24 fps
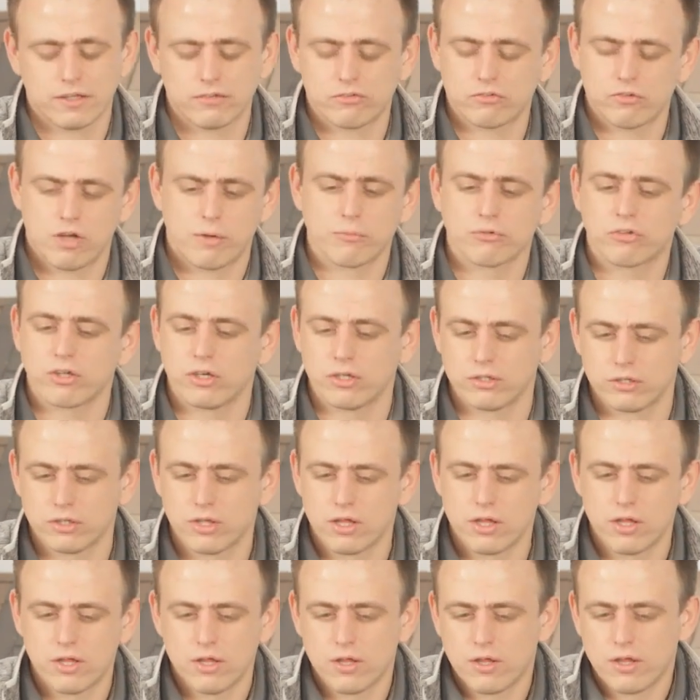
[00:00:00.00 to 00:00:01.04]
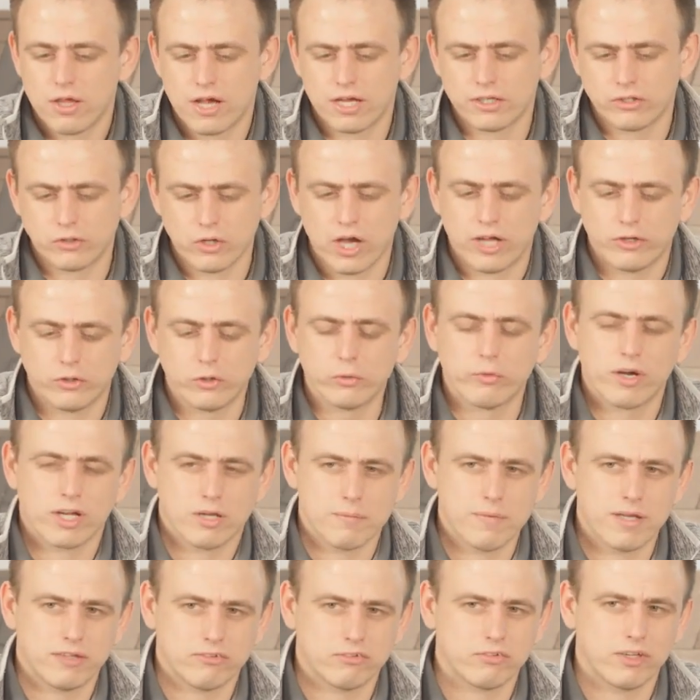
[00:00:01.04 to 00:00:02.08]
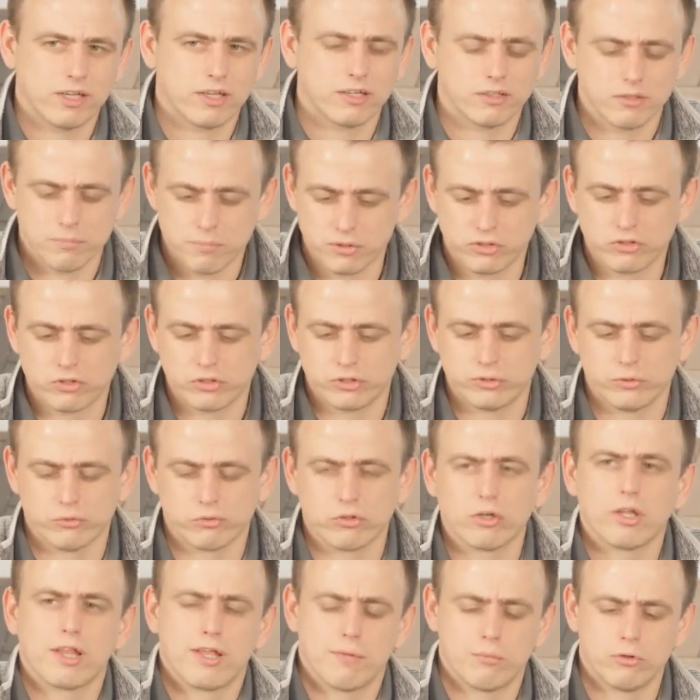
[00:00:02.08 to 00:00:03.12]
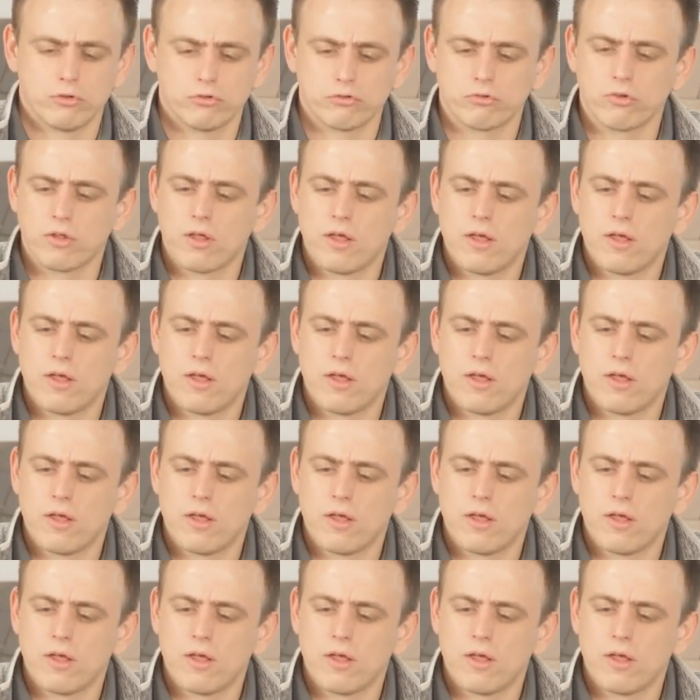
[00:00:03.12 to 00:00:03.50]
So I'm just gonna, I do recommend sticking to materials or labors.